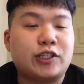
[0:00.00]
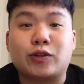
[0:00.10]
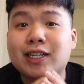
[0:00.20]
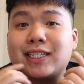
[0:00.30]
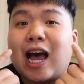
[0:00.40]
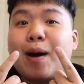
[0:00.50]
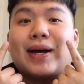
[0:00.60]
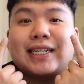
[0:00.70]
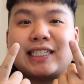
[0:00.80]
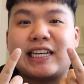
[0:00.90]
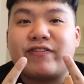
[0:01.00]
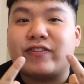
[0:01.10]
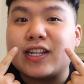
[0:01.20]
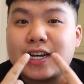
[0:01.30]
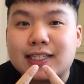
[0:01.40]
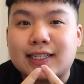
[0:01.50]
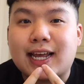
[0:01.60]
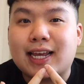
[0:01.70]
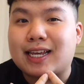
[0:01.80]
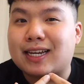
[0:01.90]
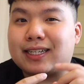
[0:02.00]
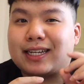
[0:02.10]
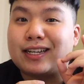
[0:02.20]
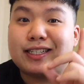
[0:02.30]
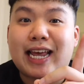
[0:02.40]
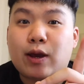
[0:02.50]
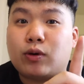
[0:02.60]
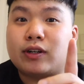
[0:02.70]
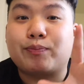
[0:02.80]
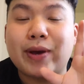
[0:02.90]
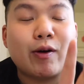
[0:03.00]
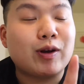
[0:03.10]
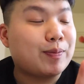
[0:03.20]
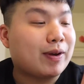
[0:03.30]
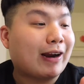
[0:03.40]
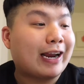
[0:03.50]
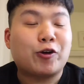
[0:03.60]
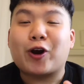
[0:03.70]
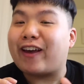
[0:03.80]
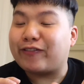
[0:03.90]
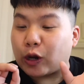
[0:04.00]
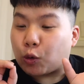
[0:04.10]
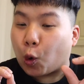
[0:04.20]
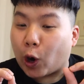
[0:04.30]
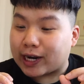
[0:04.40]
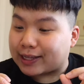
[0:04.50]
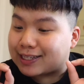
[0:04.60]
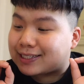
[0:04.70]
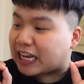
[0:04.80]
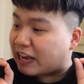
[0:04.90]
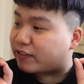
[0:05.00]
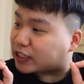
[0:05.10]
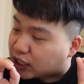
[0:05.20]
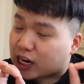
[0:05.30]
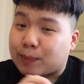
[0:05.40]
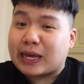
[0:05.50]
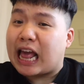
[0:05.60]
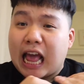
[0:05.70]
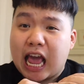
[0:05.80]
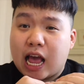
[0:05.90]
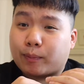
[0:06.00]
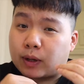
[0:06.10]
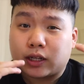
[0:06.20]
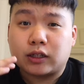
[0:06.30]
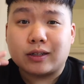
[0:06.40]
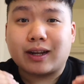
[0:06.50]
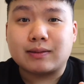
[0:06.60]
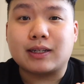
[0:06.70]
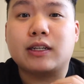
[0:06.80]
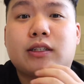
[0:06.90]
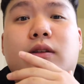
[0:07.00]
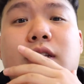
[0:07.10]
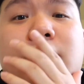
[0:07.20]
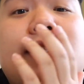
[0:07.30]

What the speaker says: so this is how my teeth looks like on day 1. Bear with me, alright? Graphic warning. This teeth is gonna be but you know what I'm saying? So this is